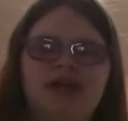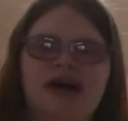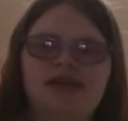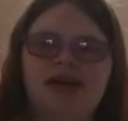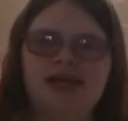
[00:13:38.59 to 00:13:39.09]

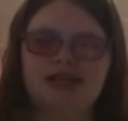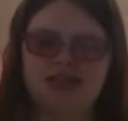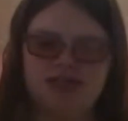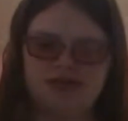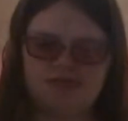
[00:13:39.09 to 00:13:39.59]
not
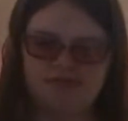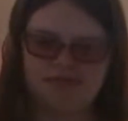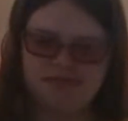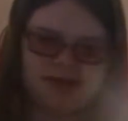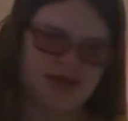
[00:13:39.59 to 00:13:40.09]
least,
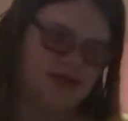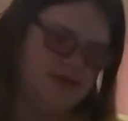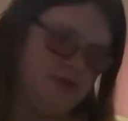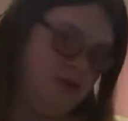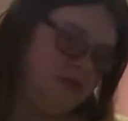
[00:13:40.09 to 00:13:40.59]

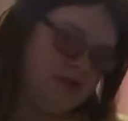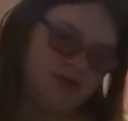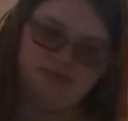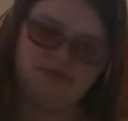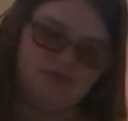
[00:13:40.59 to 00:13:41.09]
oops,
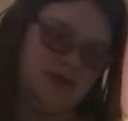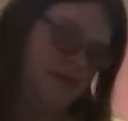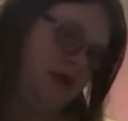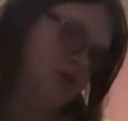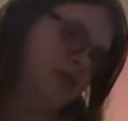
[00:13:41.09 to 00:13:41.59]
I
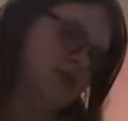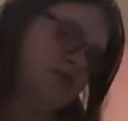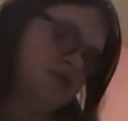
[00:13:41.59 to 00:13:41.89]
made noise.